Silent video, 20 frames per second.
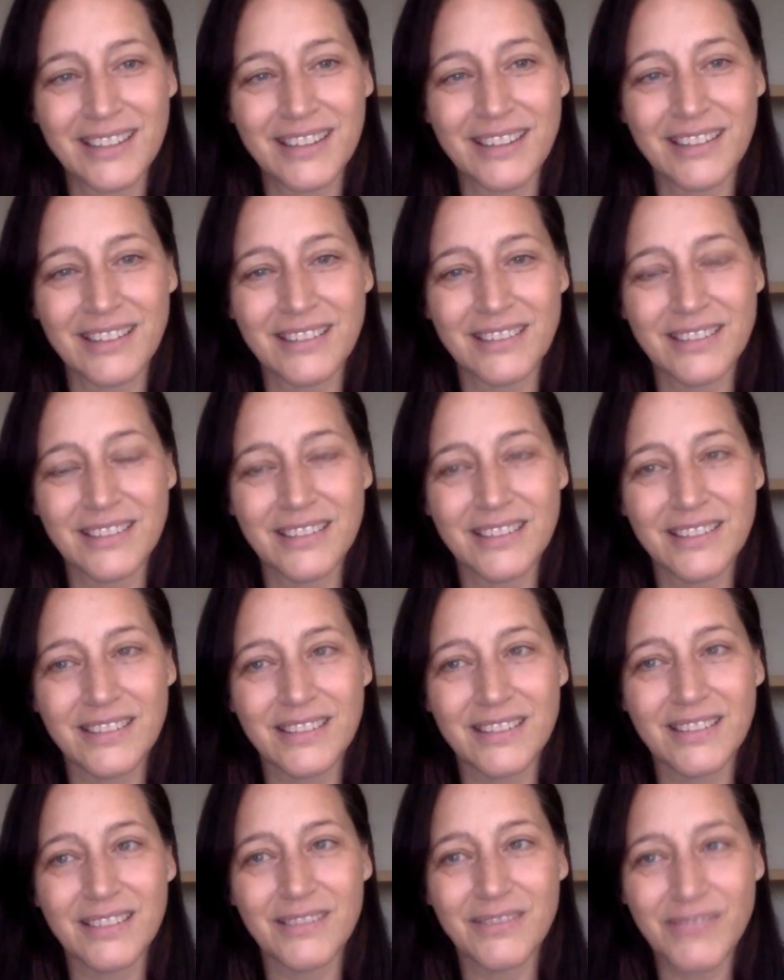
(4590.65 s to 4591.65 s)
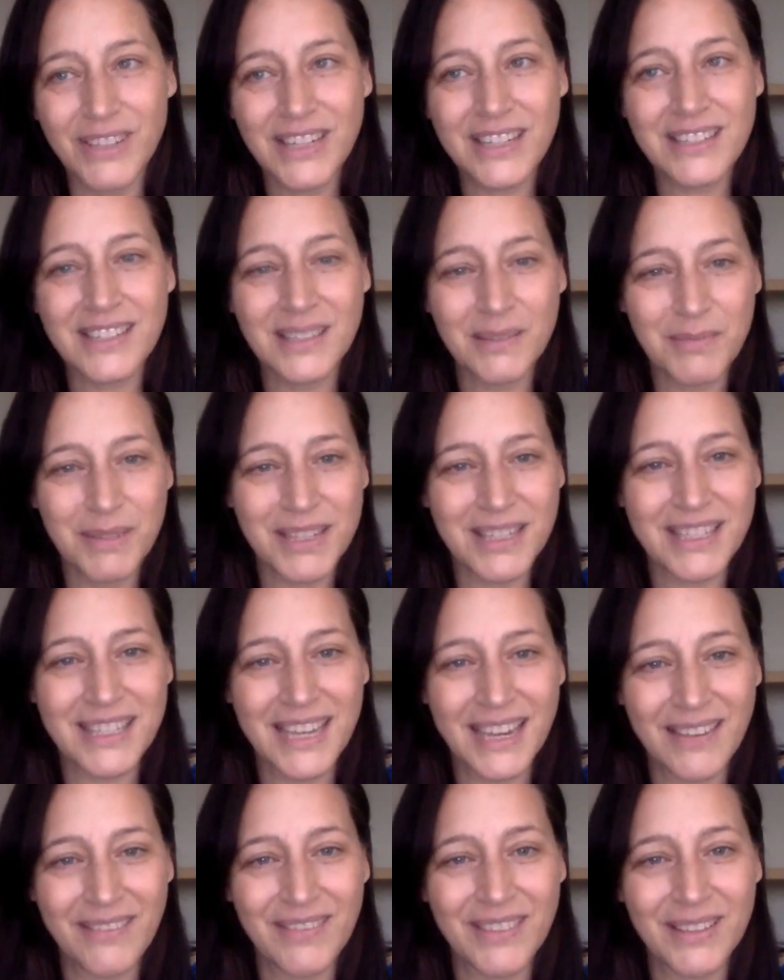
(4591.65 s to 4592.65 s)
to fix them and
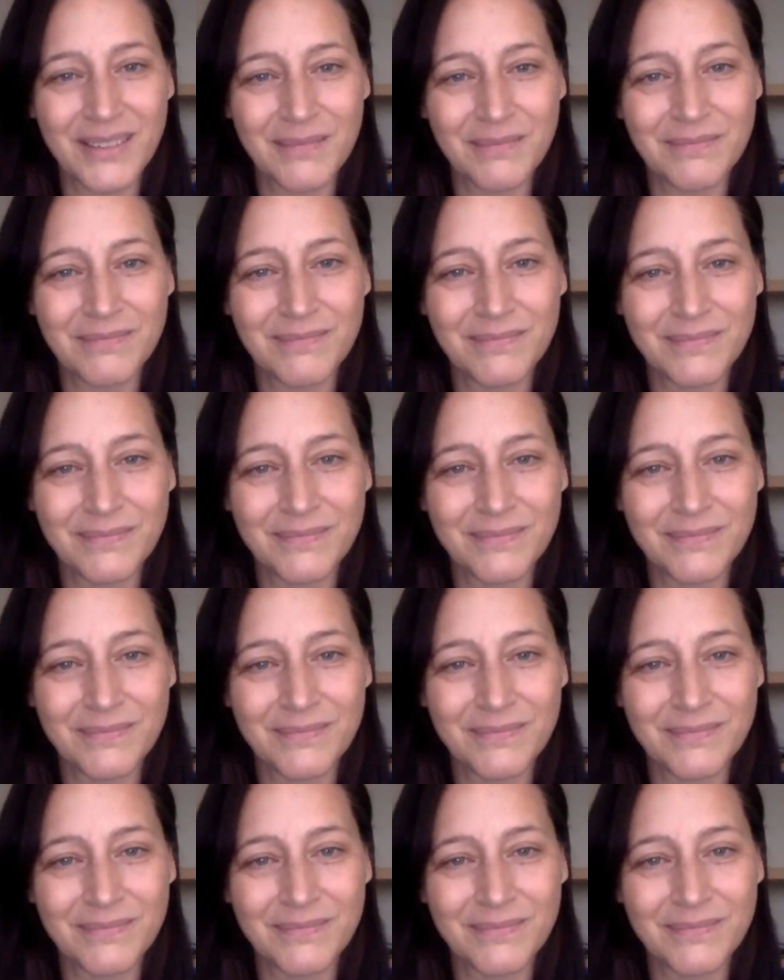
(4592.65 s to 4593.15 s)
save them,